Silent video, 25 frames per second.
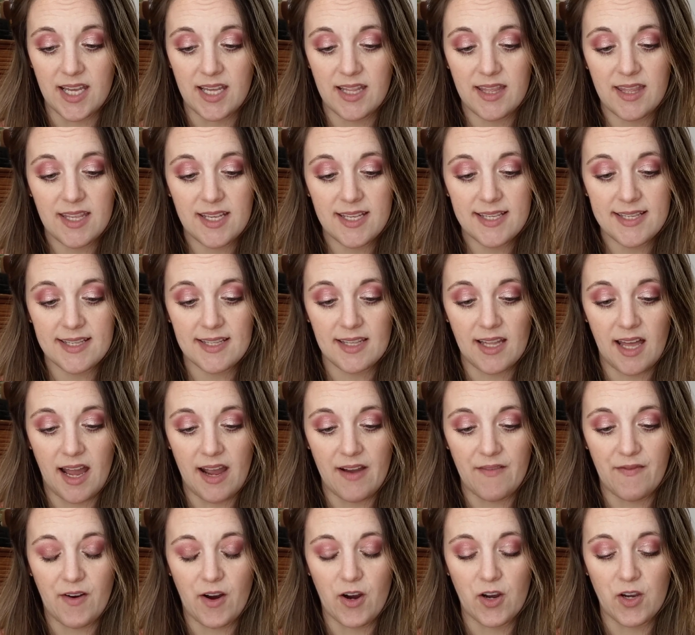in this
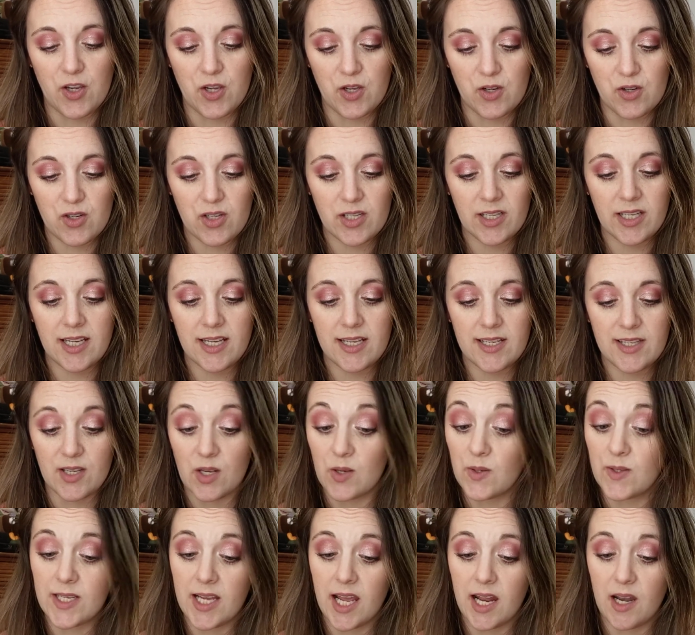life are usually
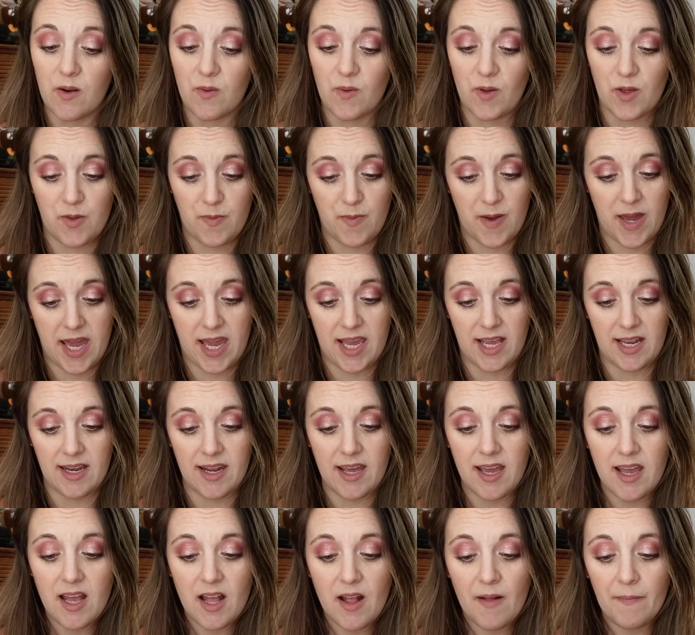associated with
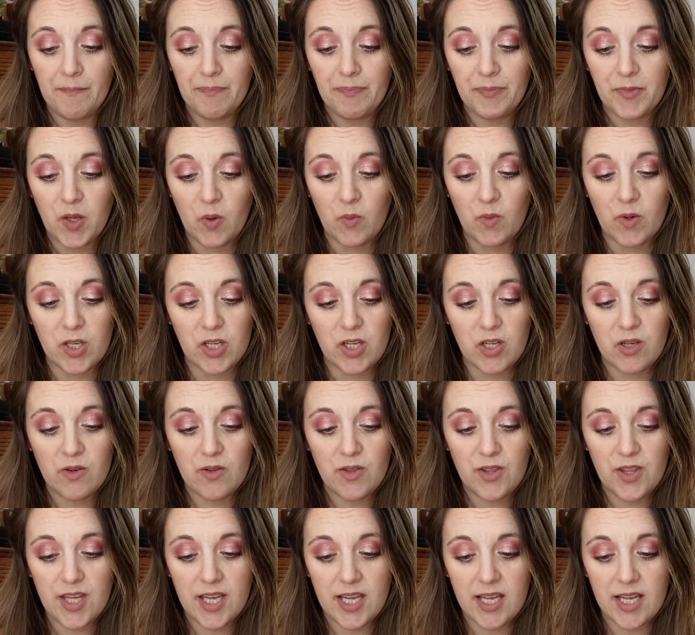pain. When you